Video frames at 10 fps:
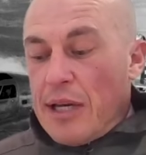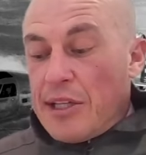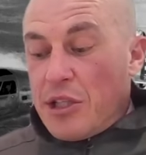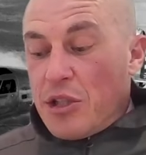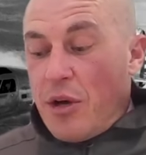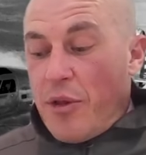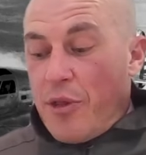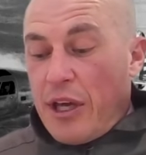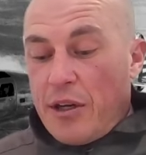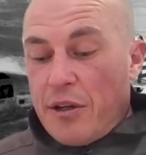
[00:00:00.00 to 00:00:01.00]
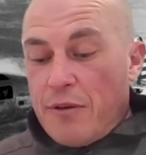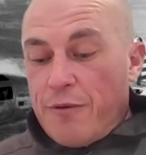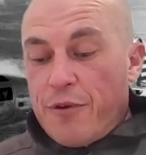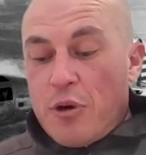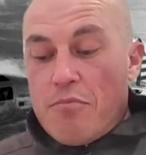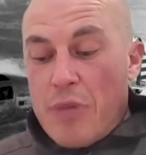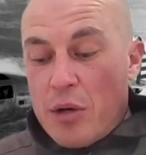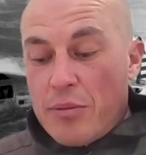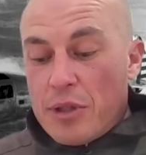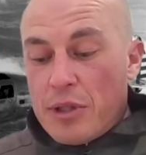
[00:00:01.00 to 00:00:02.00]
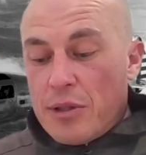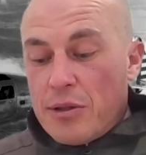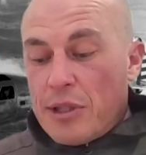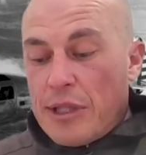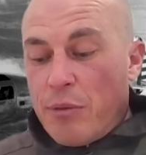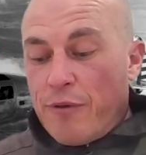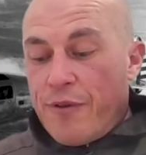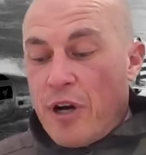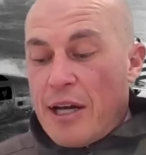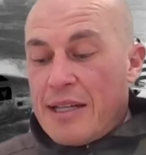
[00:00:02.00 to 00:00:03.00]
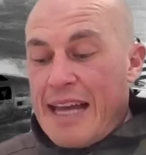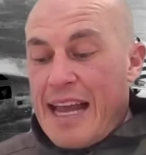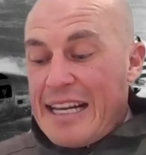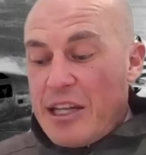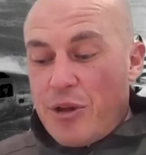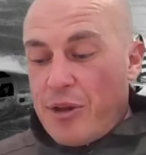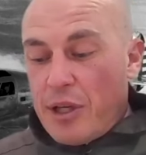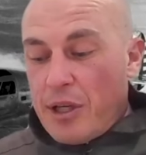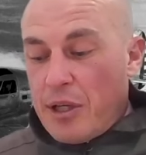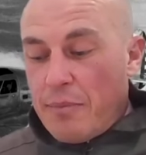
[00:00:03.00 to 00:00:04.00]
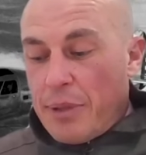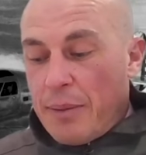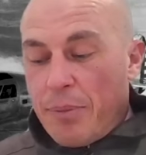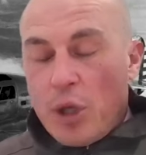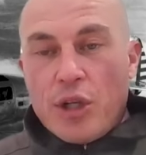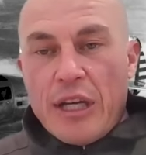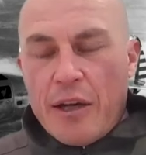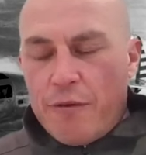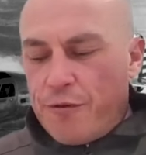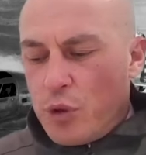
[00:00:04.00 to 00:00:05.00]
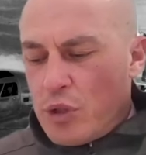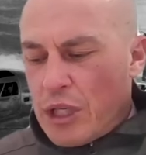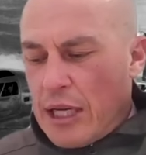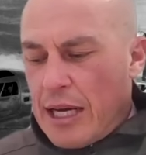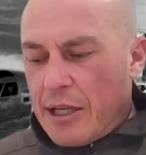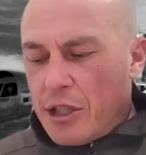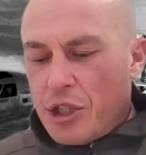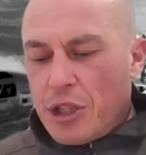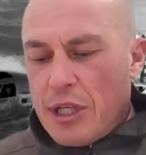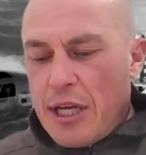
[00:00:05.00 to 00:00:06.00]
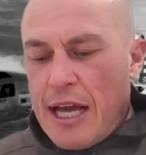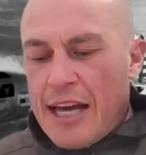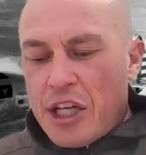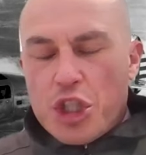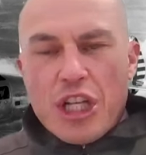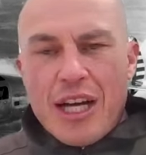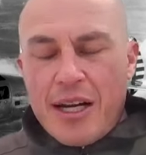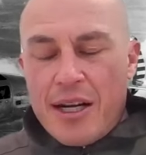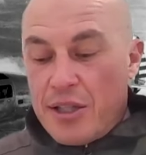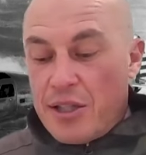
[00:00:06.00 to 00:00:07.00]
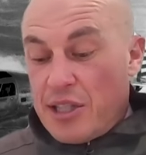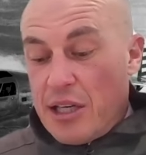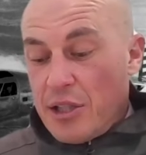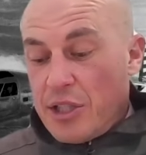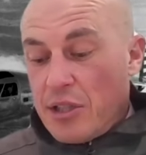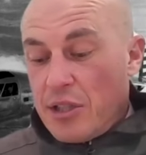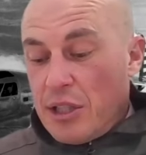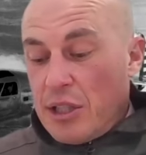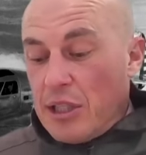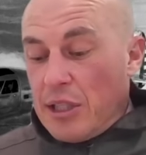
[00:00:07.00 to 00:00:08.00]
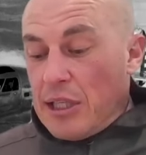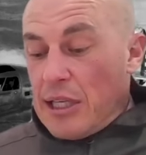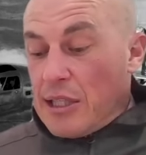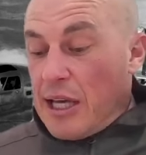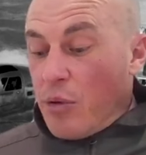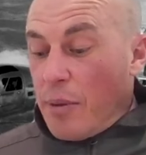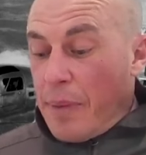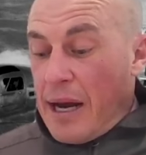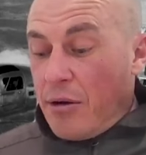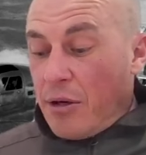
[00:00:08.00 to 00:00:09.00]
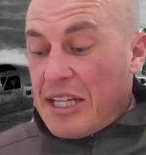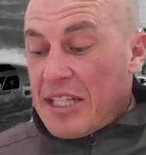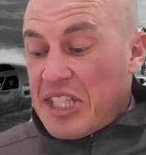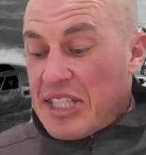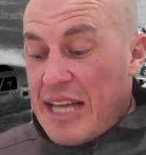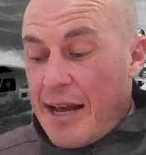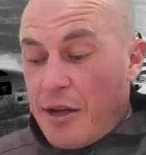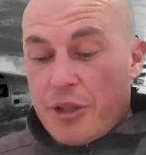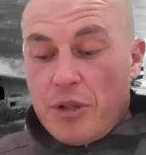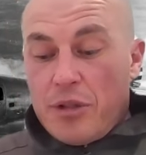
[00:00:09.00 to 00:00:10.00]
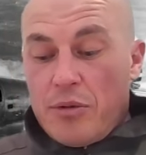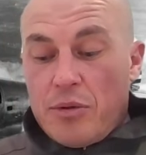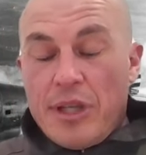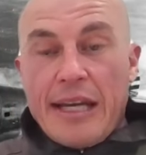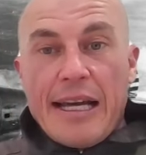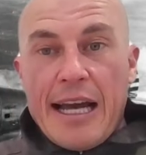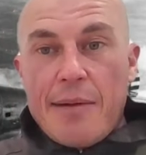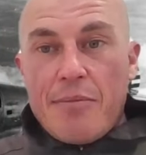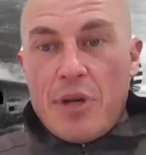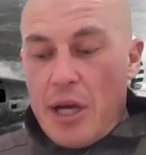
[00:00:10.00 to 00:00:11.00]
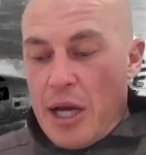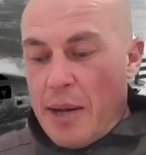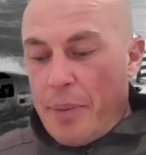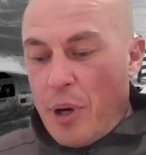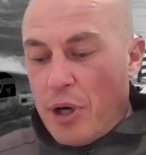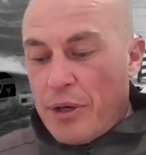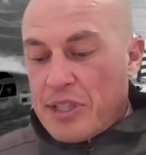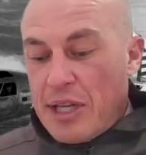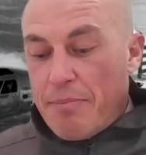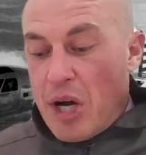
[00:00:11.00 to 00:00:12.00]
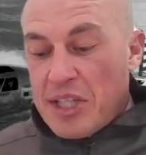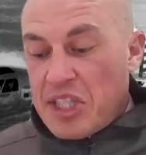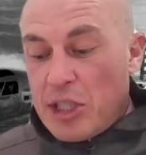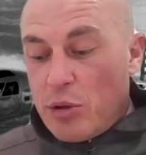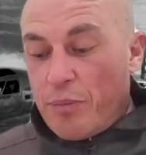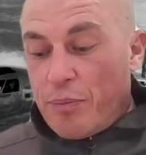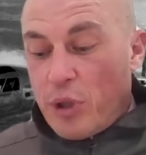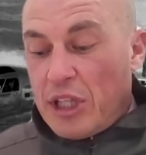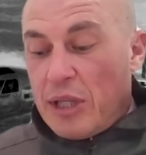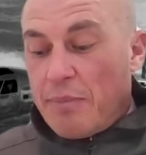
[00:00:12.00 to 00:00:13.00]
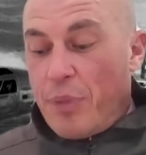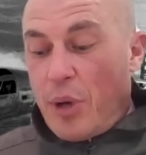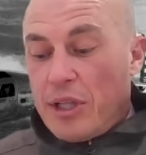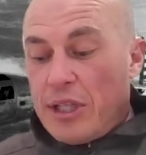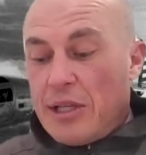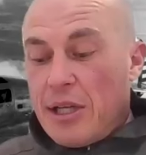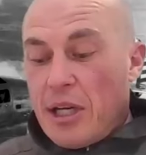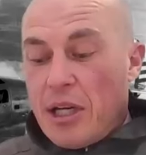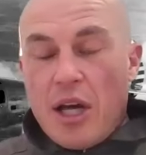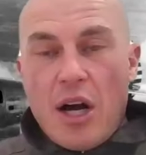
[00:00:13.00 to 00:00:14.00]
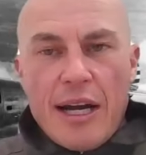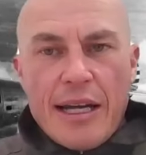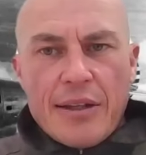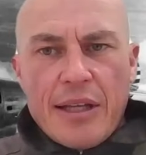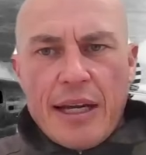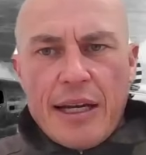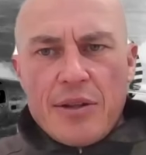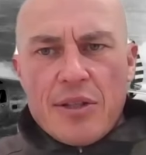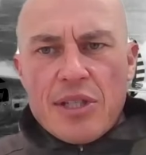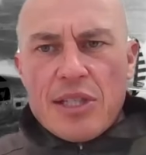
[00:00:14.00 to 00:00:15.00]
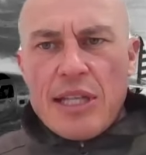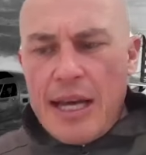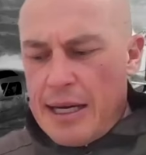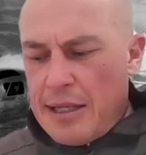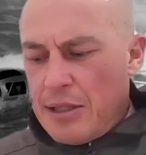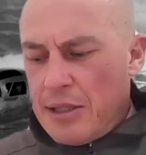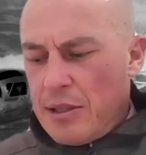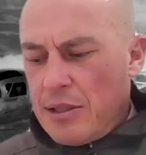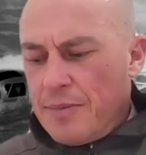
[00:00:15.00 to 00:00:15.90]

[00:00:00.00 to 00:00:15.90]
They did not think for a moment that they would find anything but a burned out fuselage and a charred skeleton, and they were apparently astounded when they came upon my still breathing body lying there in the sand